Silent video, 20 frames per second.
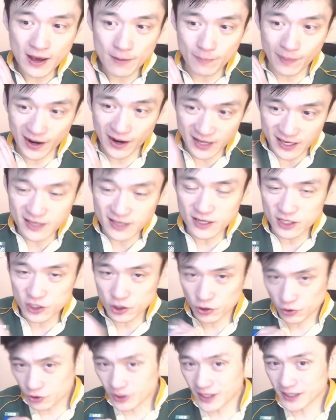but he is
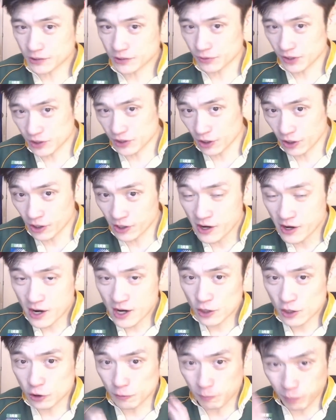on track to return
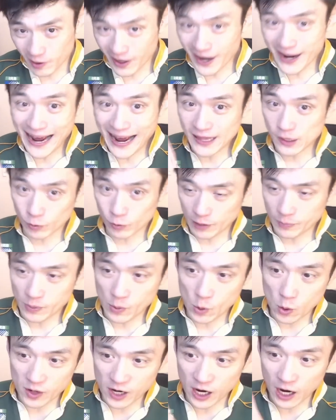to play at the Rugby
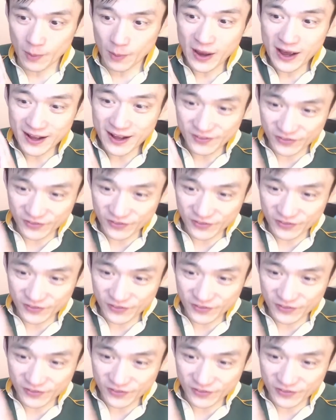World Cup.